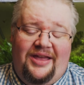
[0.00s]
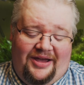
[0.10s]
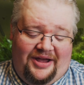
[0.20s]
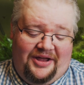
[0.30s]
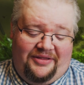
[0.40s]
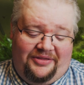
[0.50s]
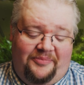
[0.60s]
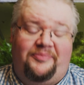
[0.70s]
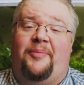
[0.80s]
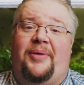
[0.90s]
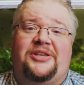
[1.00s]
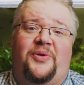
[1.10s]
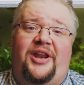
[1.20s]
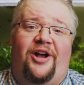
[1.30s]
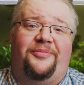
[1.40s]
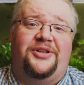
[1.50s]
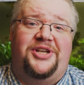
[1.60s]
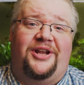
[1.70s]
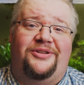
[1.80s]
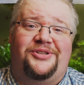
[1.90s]
The best way to help the
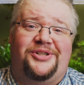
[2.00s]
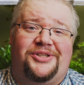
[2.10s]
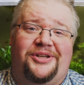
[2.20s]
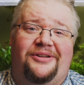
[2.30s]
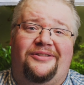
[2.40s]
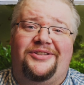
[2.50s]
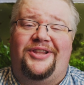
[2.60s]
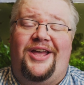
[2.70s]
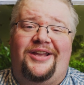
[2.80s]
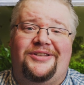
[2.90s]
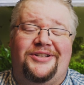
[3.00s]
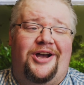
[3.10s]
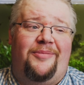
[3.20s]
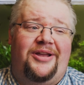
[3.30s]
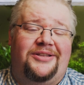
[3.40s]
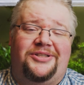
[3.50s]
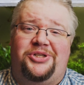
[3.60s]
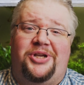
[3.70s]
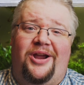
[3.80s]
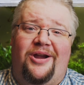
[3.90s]
channel is just to like, to comment, to
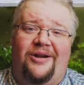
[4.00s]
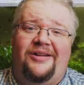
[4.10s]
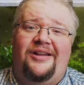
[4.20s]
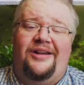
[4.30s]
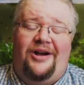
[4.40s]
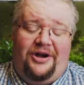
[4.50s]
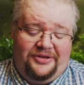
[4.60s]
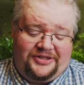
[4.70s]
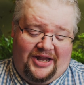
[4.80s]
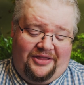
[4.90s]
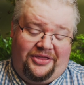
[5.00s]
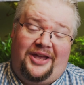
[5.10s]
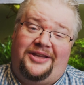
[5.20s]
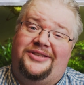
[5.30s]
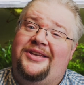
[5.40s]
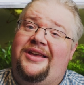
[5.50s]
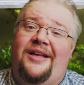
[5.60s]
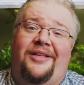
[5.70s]
share, all those kind of things.